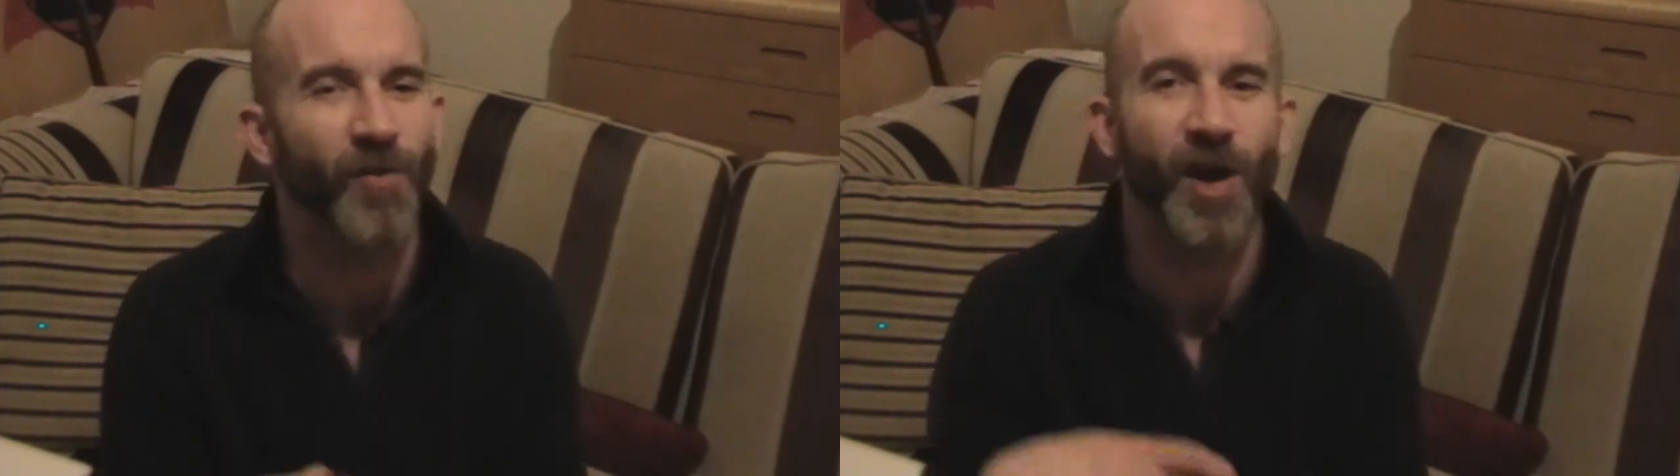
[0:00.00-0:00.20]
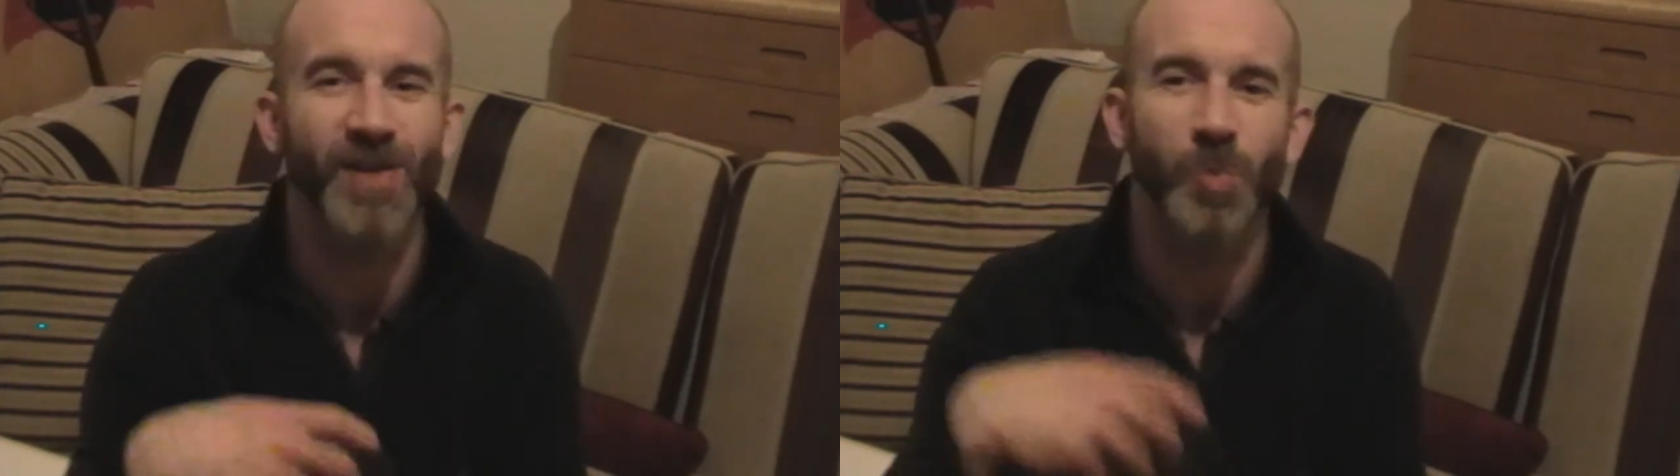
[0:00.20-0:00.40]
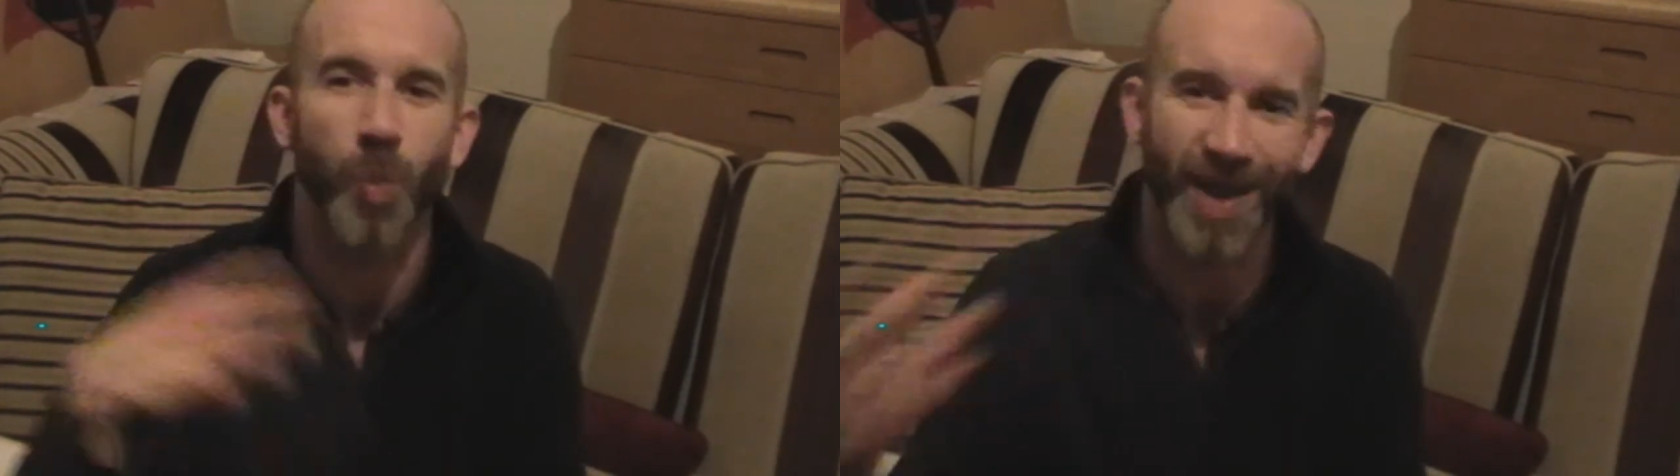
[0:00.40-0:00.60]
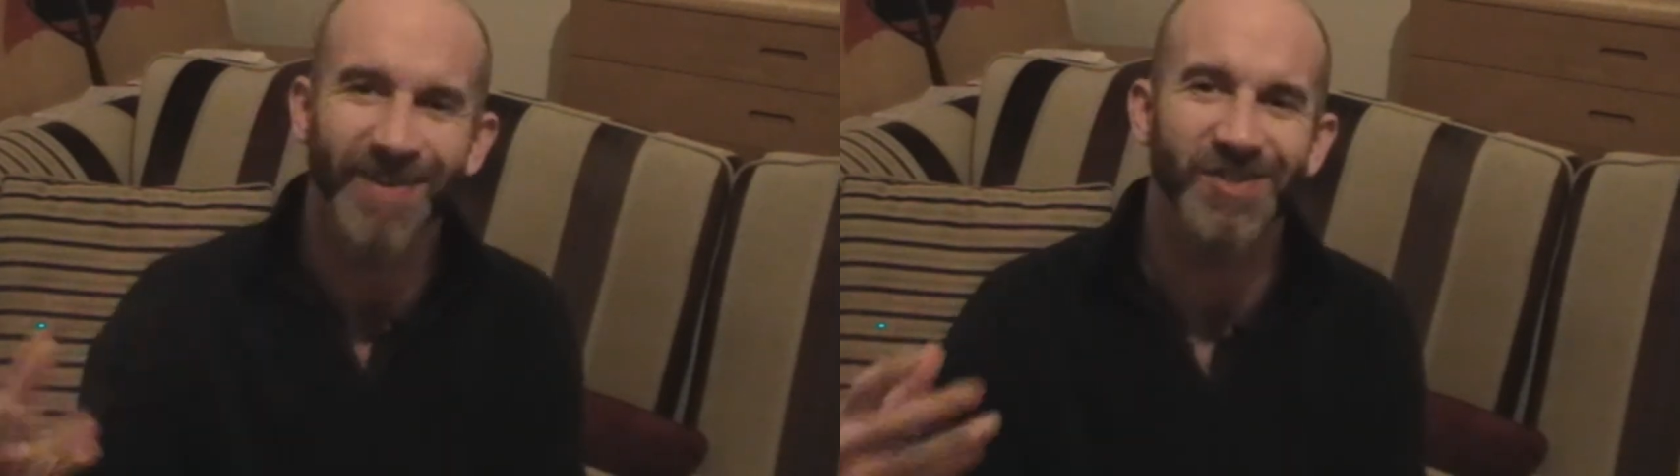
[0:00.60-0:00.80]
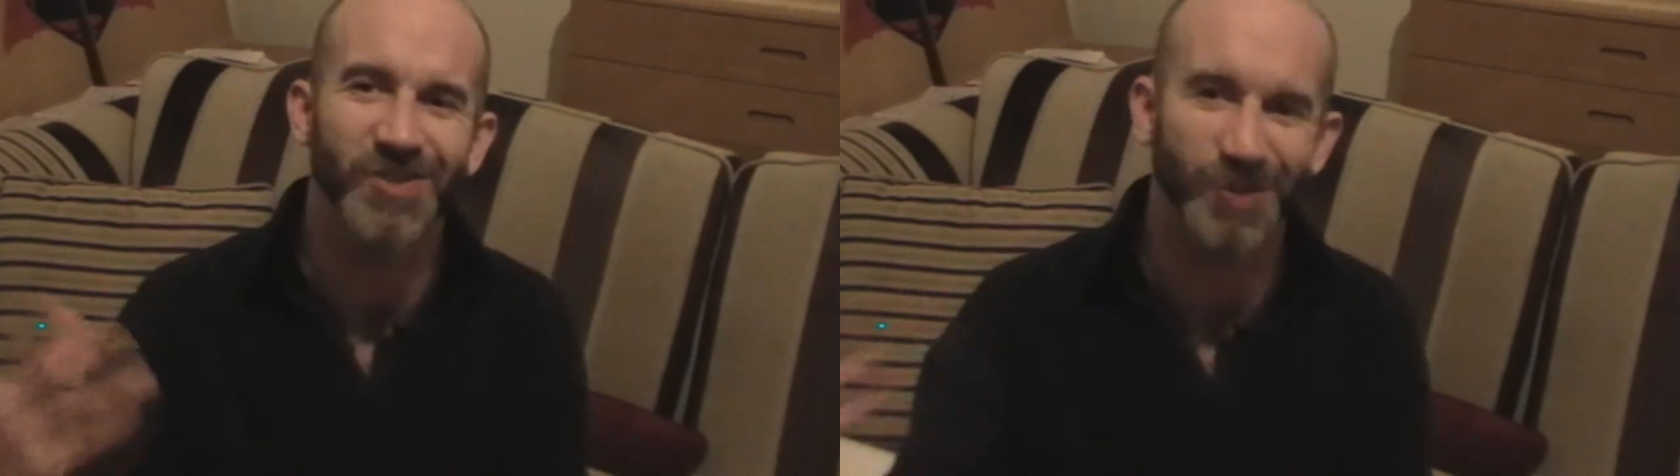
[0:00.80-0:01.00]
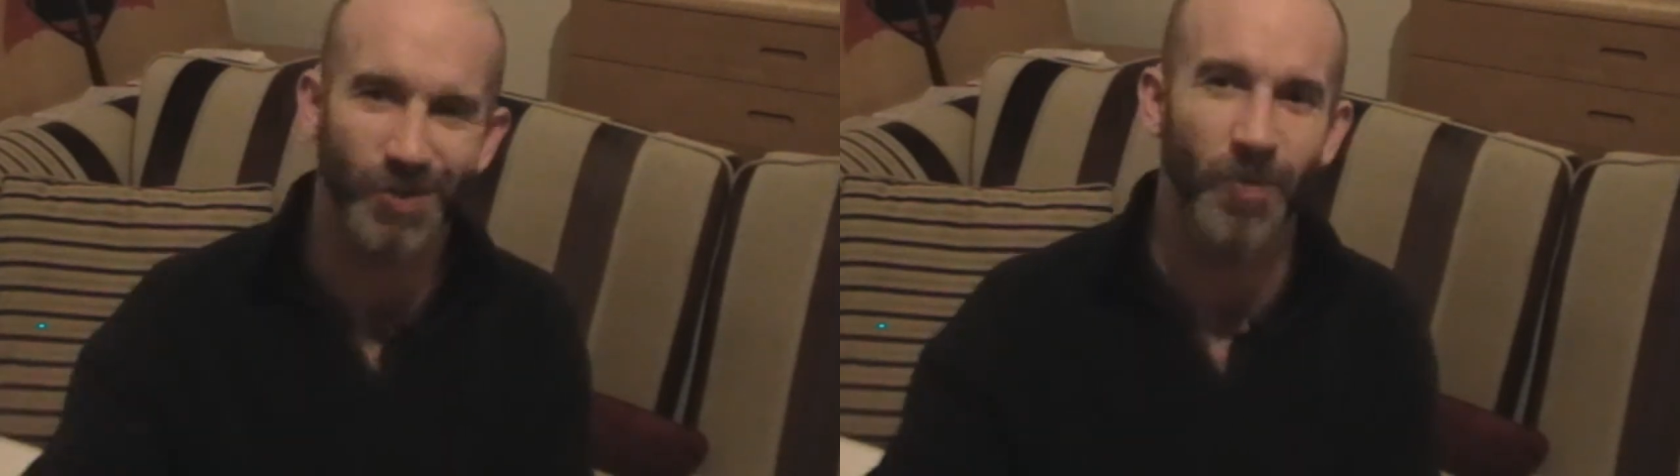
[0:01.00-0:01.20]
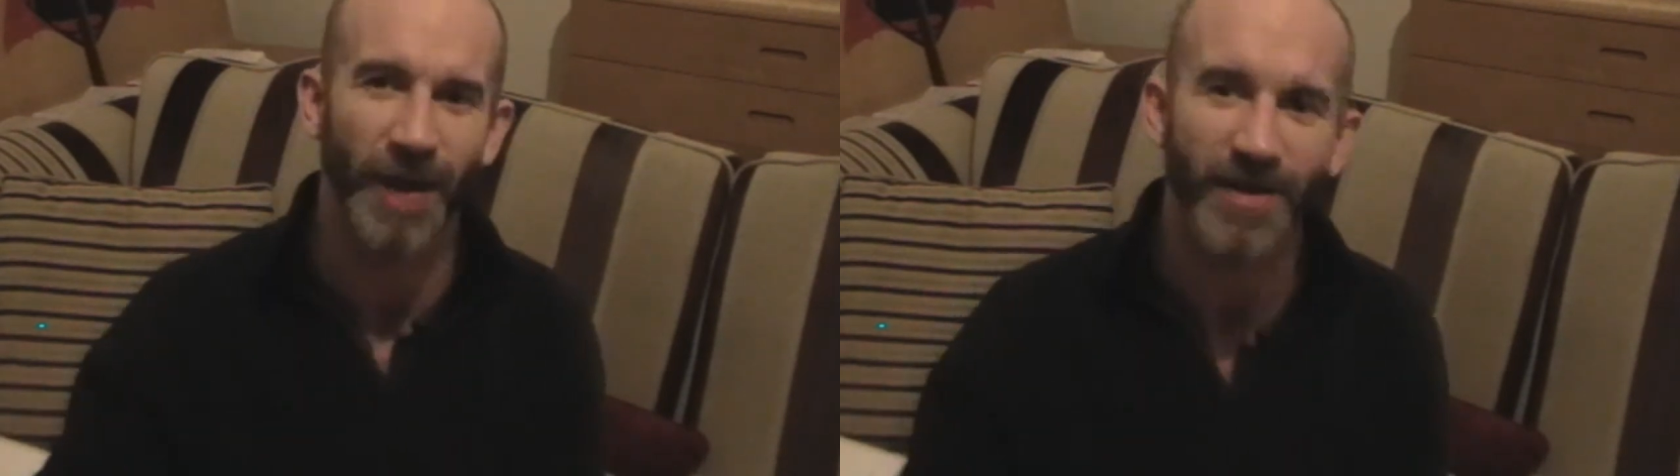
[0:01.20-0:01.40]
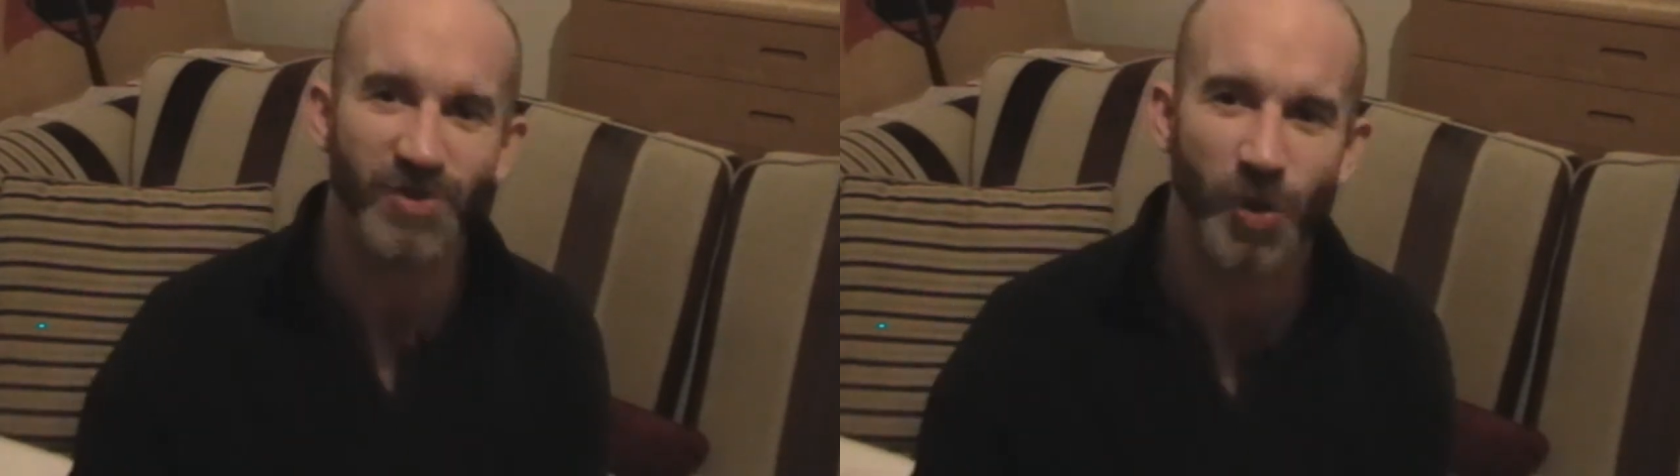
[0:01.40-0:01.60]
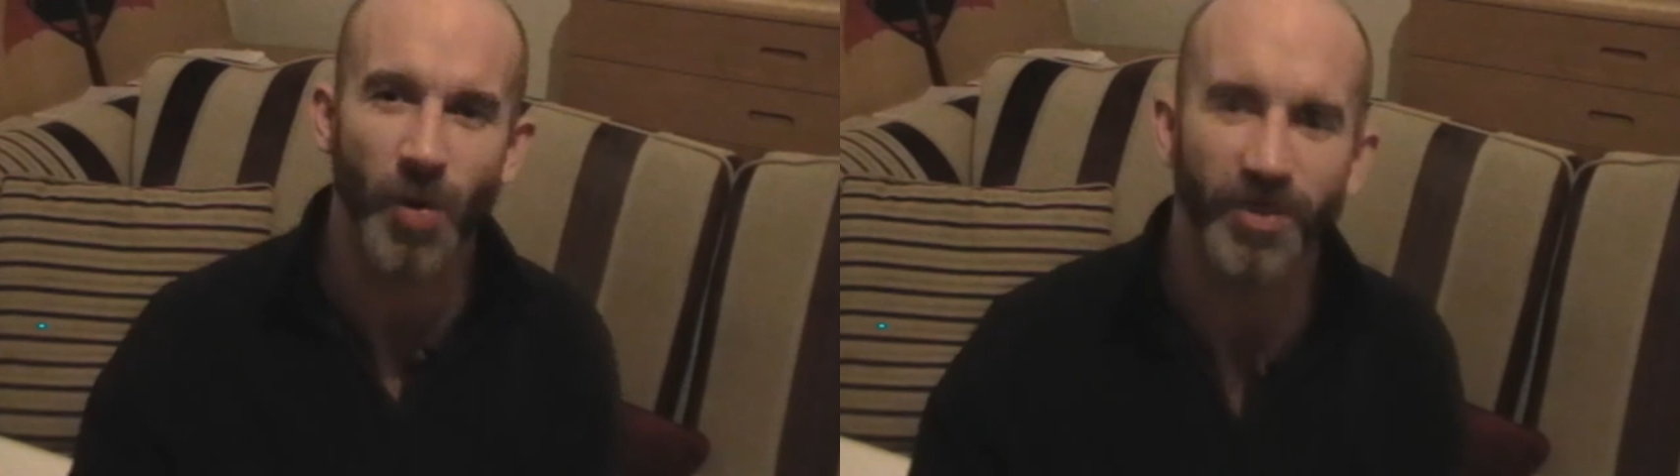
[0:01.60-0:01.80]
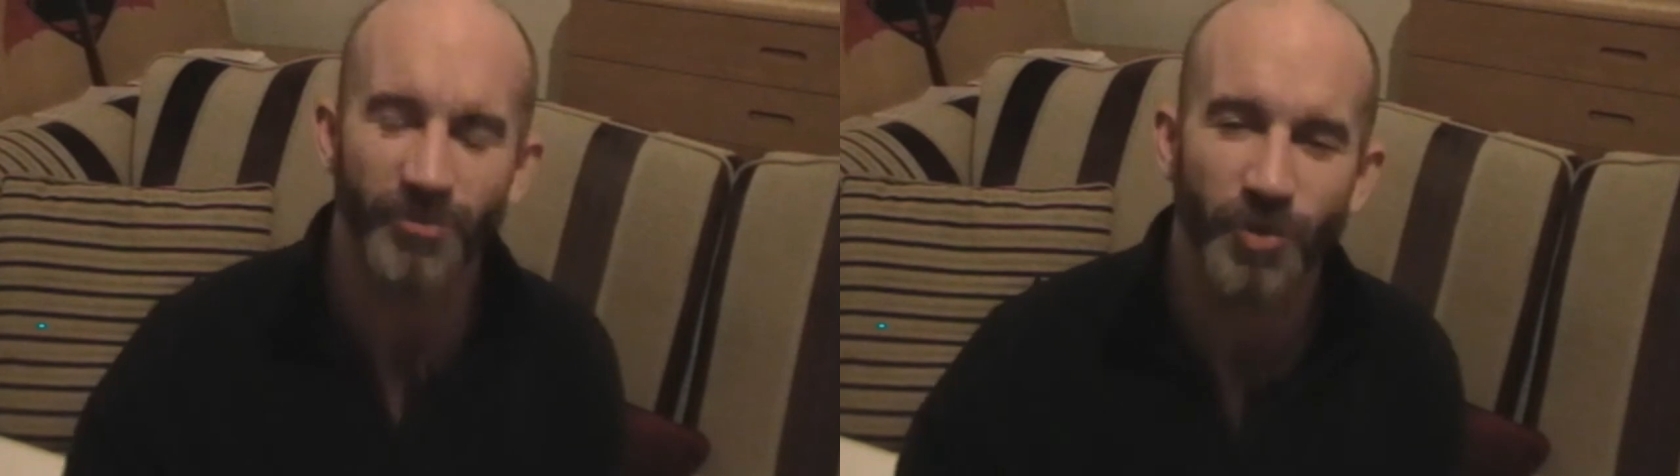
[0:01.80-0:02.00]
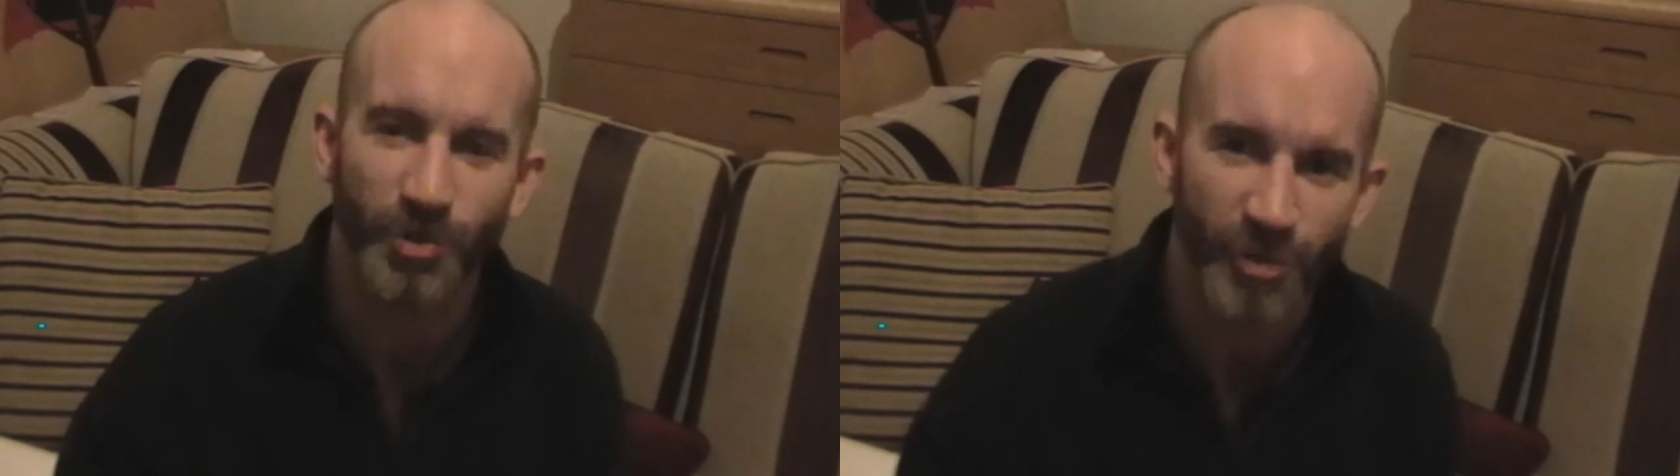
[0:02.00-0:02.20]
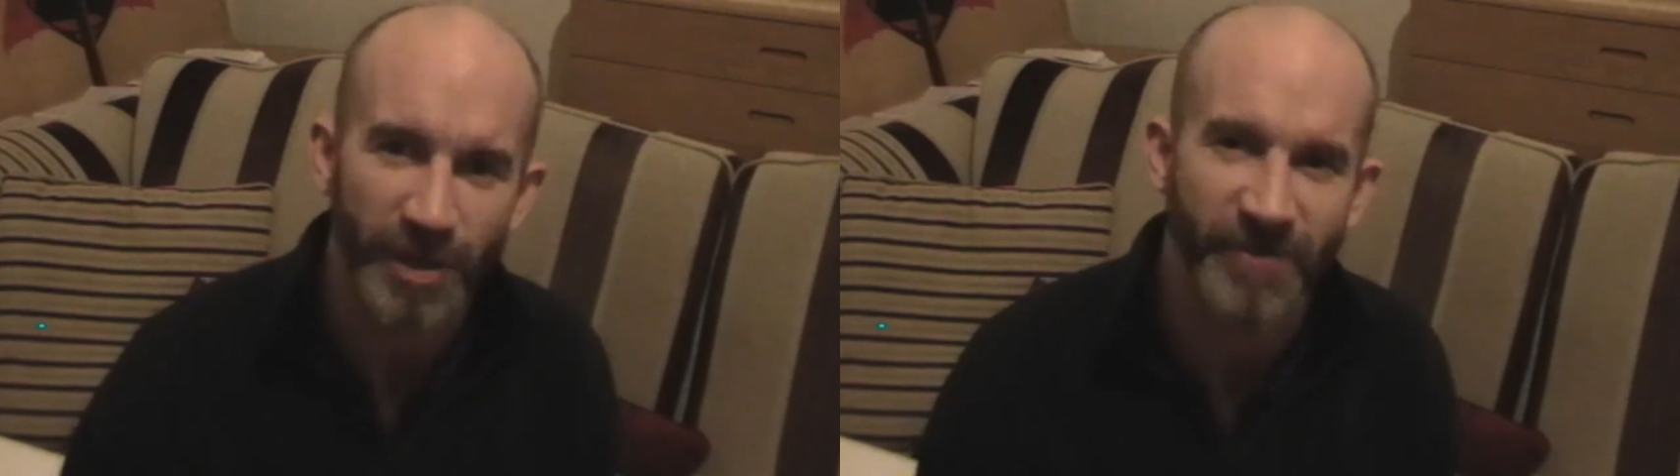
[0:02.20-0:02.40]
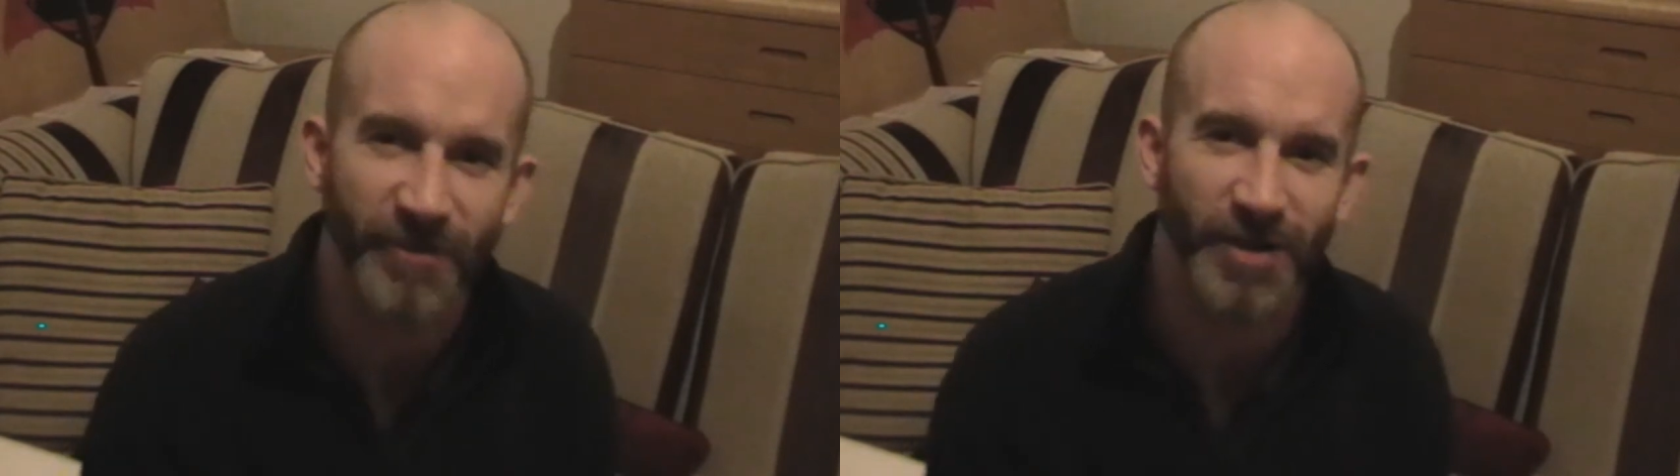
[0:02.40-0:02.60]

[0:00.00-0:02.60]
has witnessed someone else going through grief,